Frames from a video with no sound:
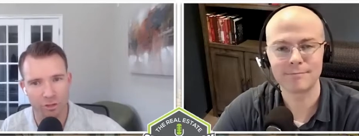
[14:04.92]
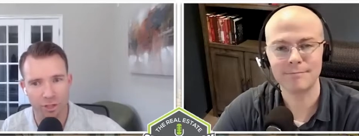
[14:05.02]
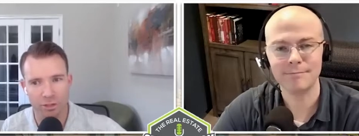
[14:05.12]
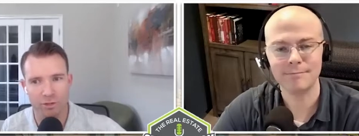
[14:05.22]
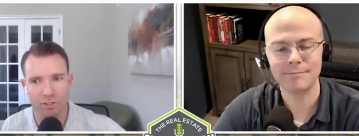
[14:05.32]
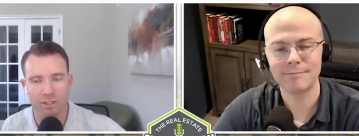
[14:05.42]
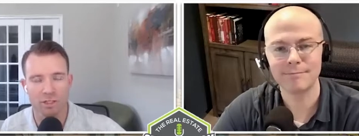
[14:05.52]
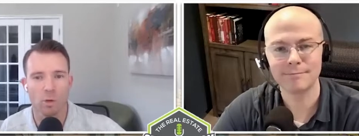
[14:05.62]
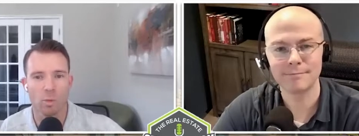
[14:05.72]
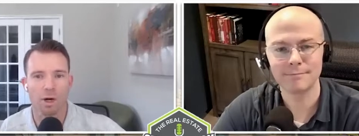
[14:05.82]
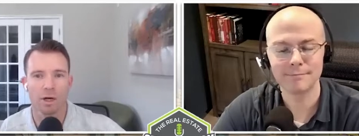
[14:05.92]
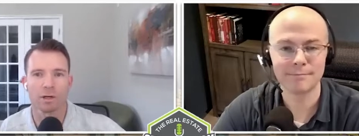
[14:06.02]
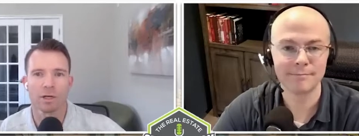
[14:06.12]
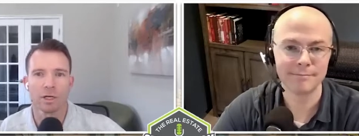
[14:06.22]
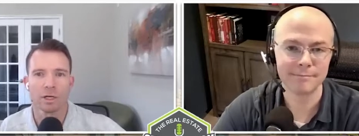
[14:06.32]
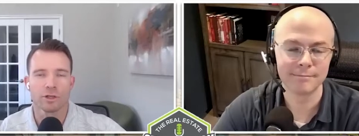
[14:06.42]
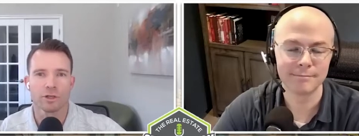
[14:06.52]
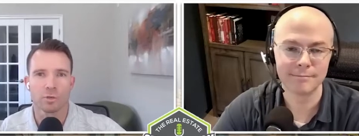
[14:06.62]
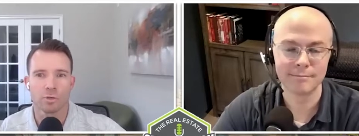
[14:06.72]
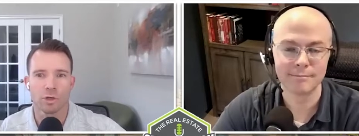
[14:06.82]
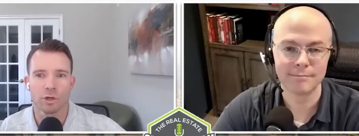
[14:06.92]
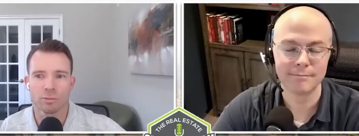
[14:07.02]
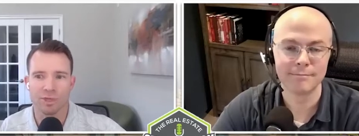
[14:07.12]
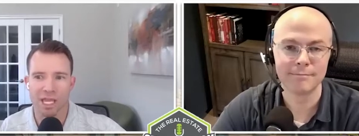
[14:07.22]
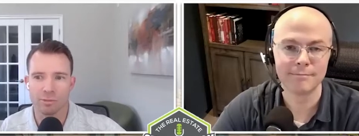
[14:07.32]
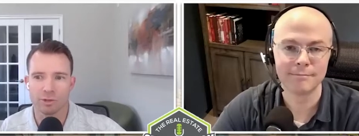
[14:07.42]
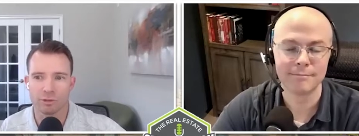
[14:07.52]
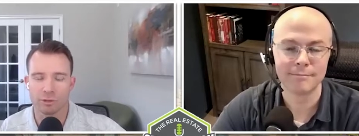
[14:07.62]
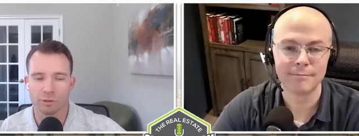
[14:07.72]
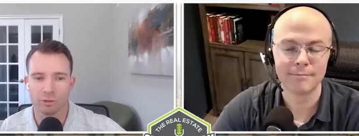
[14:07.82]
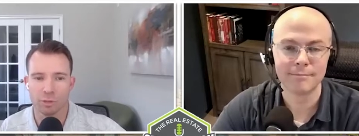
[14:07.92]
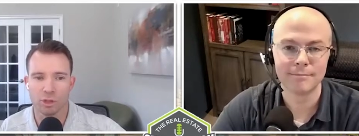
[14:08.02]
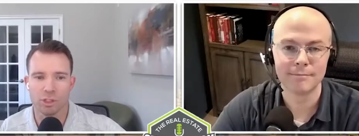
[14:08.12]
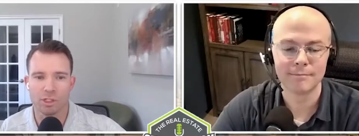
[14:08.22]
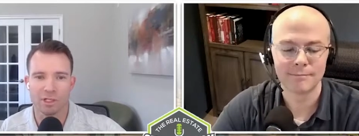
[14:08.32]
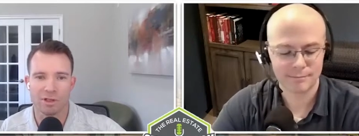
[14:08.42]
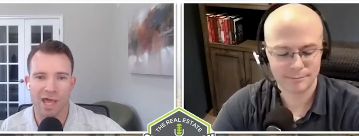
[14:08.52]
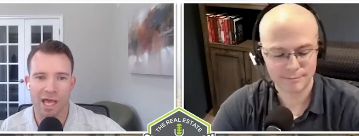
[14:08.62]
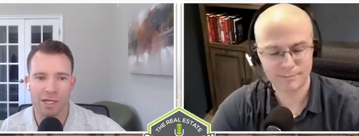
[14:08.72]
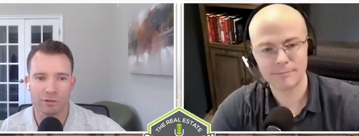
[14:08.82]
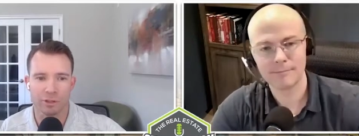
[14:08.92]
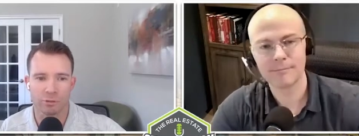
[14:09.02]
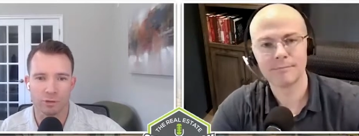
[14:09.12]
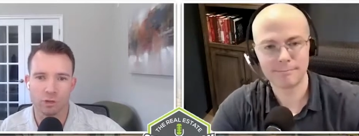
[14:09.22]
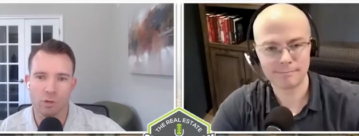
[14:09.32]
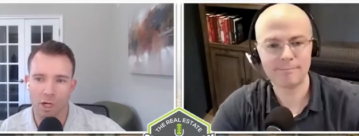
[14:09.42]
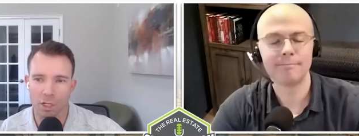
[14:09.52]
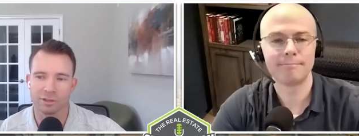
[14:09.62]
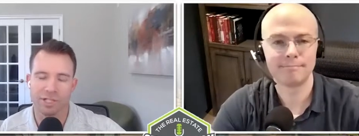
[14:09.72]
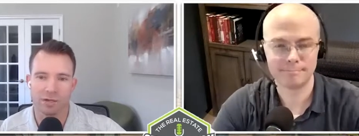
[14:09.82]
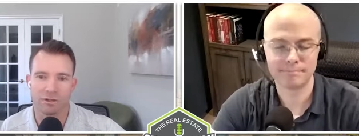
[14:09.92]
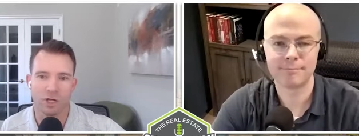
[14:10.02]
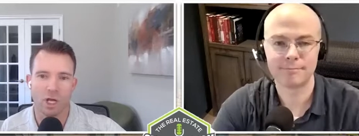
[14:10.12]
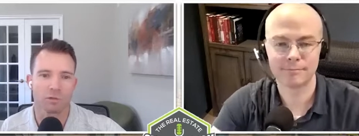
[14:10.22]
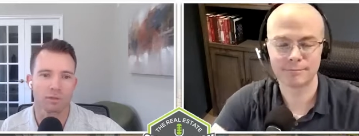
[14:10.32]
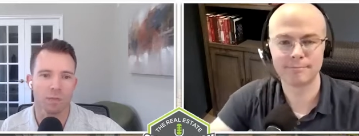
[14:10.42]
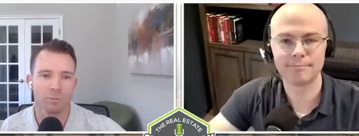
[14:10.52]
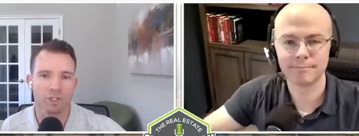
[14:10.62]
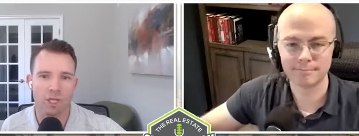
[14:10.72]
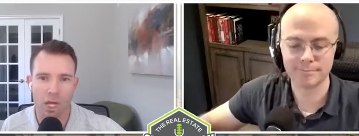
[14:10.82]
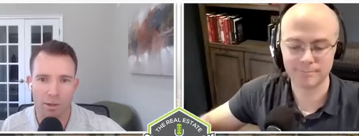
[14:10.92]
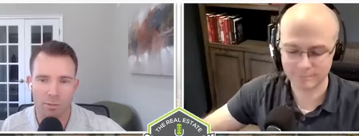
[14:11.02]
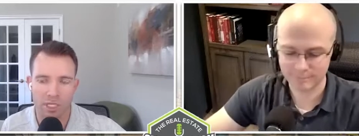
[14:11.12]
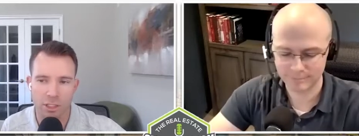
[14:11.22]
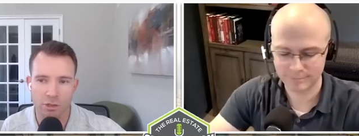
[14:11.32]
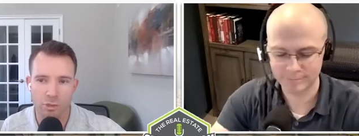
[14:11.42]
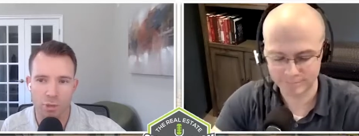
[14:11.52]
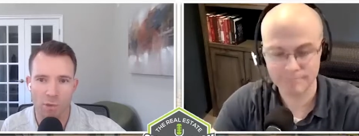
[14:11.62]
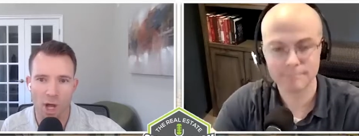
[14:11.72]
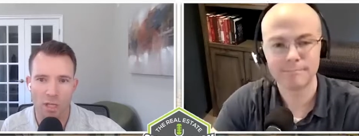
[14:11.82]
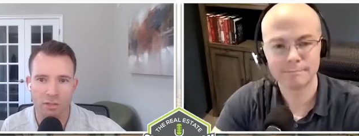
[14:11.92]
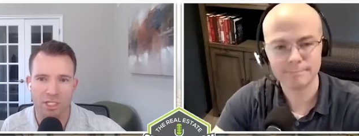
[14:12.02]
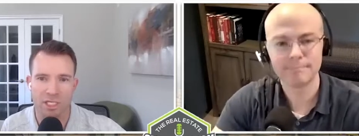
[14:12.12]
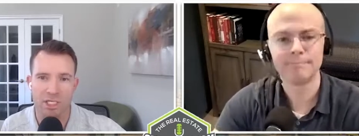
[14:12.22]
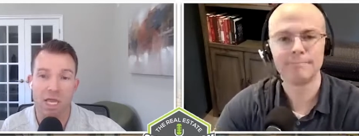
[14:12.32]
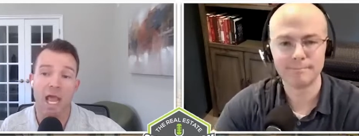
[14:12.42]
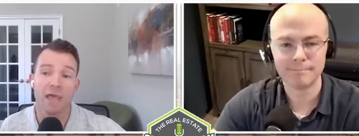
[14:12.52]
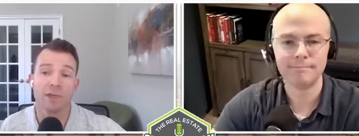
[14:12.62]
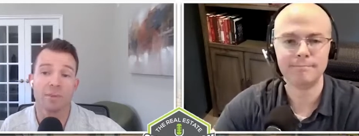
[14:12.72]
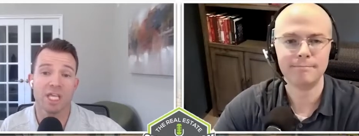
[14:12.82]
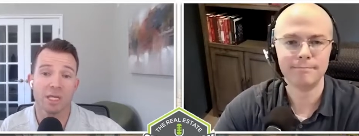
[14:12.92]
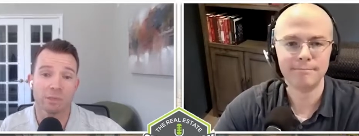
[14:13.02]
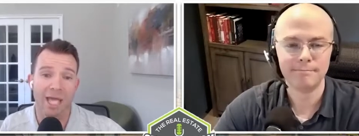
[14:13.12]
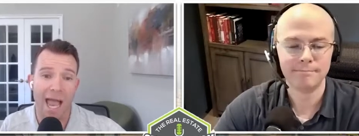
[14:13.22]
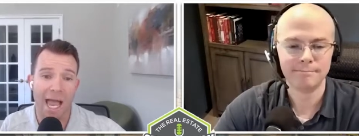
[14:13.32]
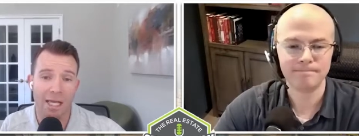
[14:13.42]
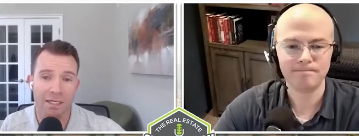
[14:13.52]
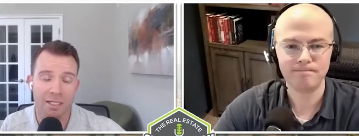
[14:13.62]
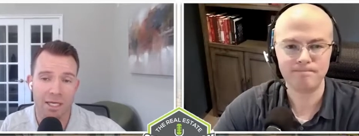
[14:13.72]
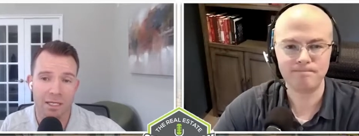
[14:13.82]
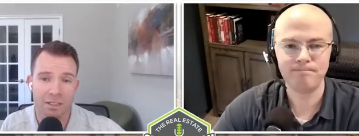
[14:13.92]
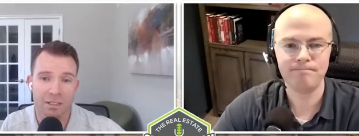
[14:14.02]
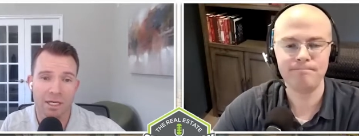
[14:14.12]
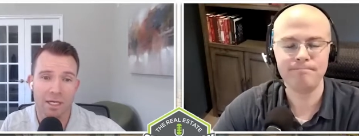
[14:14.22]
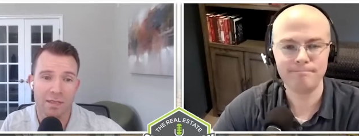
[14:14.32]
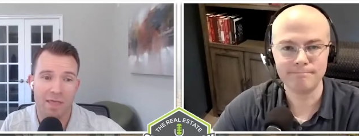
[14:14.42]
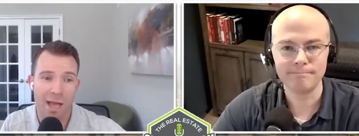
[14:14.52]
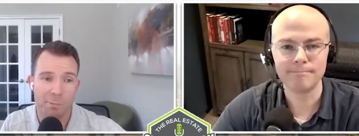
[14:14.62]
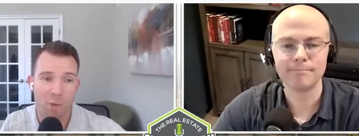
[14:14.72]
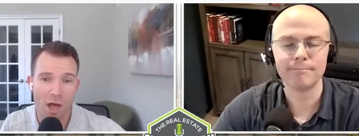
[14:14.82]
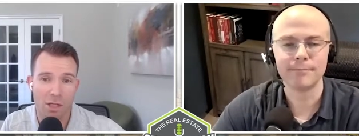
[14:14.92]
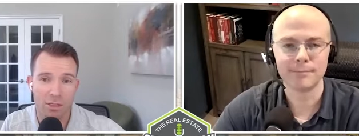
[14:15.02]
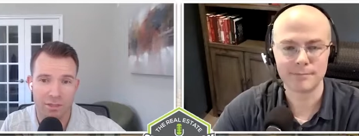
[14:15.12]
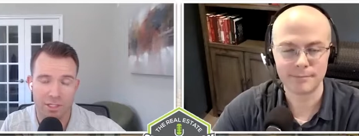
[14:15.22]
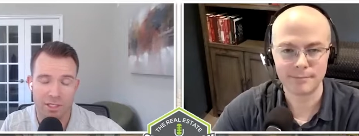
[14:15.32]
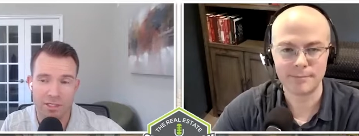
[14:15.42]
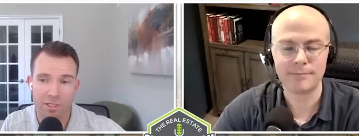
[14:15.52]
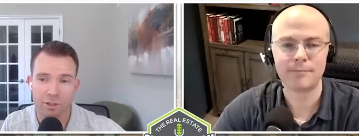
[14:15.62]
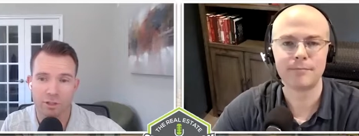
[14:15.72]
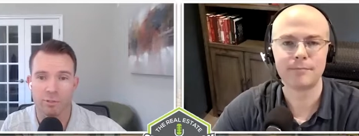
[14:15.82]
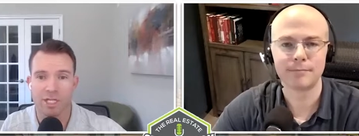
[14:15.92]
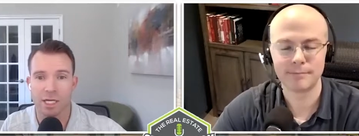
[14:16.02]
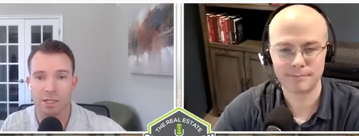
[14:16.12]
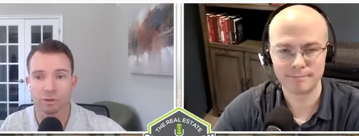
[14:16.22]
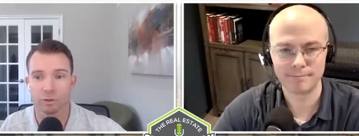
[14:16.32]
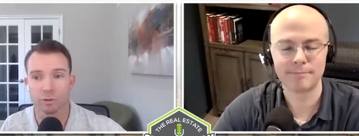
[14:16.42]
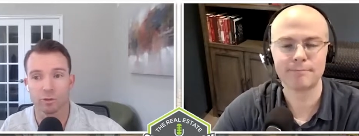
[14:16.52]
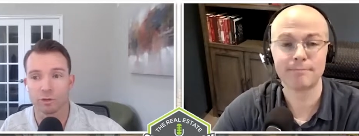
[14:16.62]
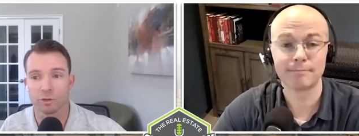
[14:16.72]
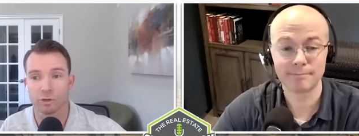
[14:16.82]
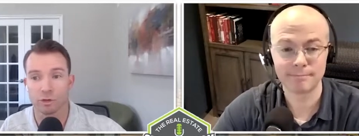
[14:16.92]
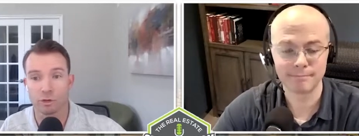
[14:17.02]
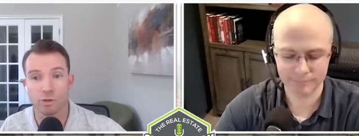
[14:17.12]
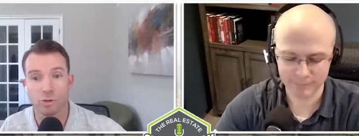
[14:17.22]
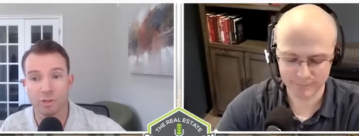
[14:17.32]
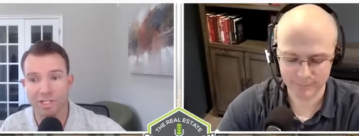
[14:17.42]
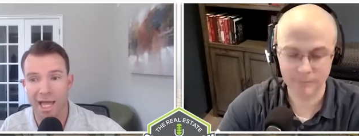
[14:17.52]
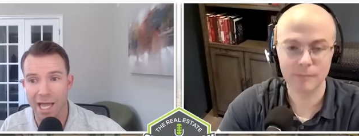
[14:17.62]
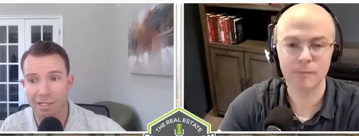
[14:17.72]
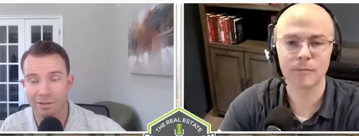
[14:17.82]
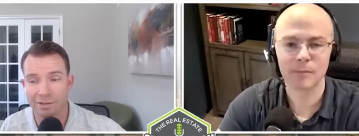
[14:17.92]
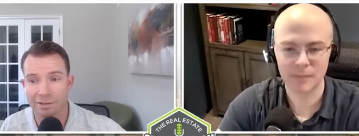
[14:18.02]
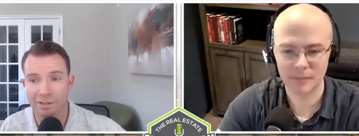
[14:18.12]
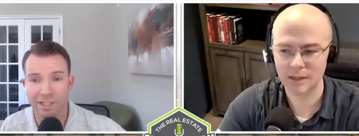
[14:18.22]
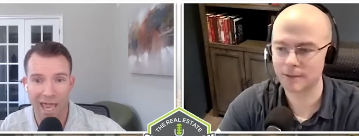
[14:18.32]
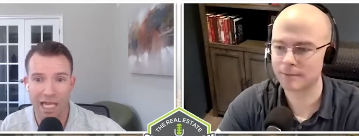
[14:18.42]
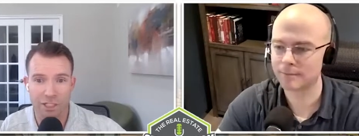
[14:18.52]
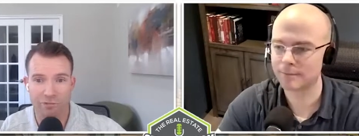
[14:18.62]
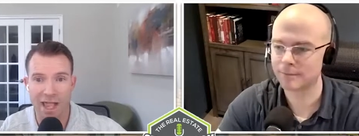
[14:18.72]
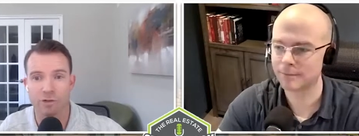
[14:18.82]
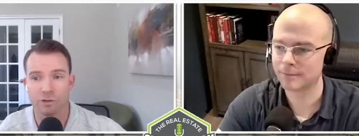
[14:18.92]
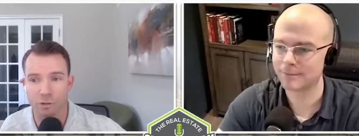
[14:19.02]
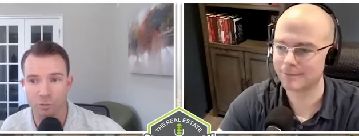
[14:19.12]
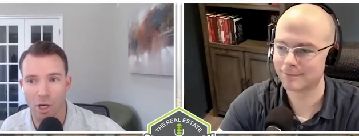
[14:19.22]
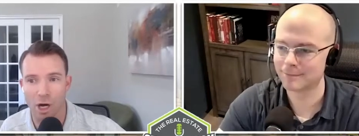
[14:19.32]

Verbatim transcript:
Speaker 1: structure this deal where you would be able to put that, you know, $200,000 lump sum into a policy and then be able to access that policy to be able to use that cash value